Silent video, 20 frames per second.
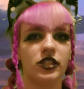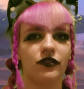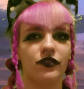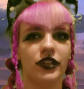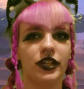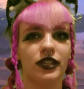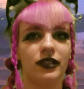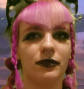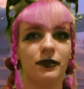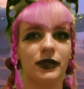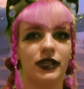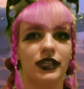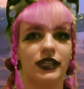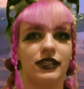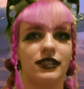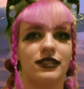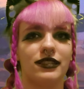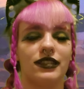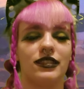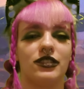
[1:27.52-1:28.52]
film
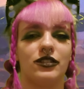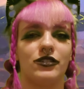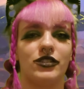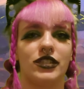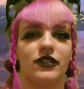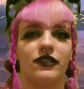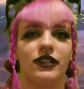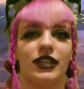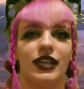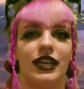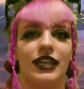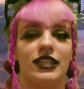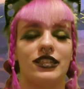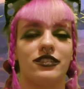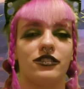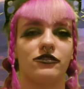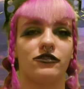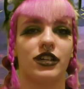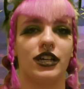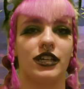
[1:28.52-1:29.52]
is its use of que
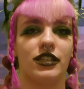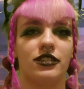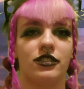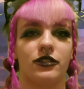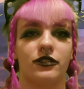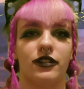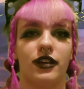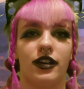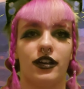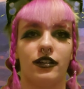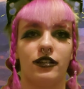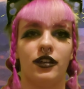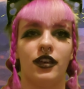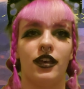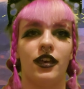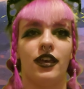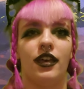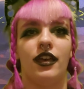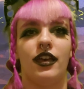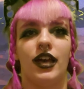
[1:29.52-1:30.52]
sera sera.
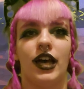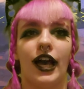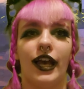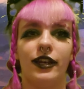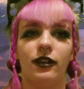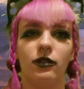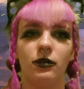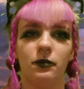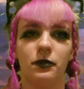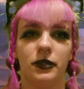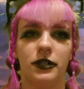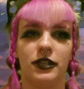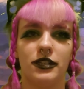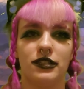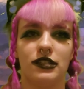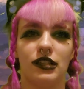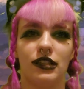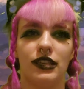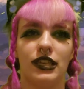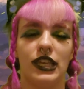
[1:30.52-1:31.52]
I don't
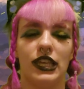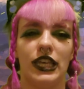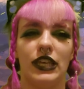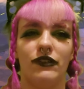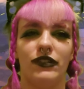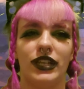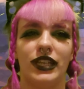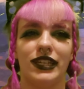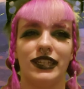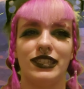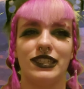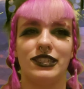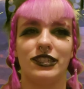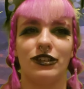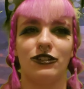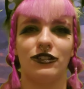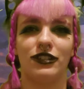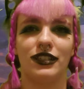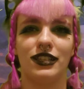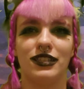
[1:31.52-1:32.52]
personally even
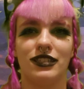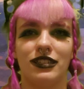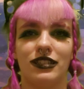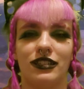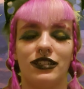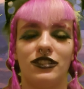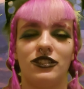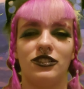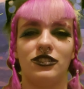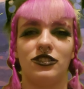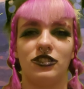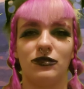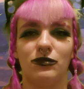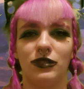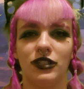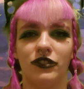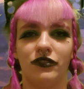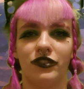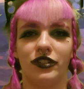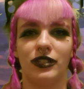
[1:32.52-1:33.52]
consider this a
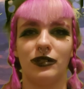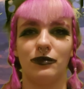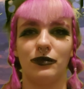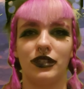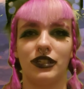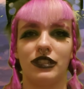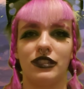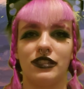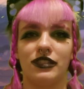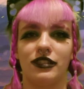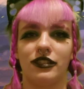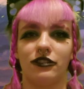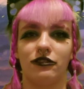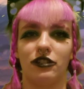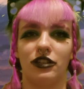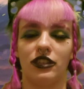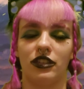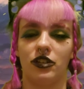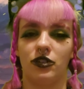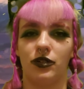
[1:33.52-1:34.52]
Ghibli film
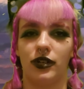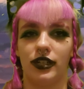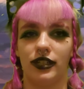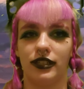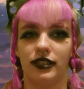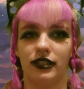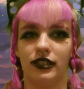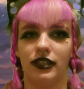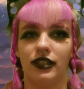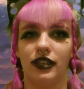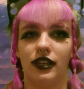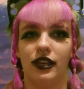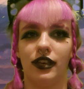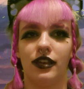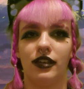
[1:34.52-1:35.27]
considering the quality.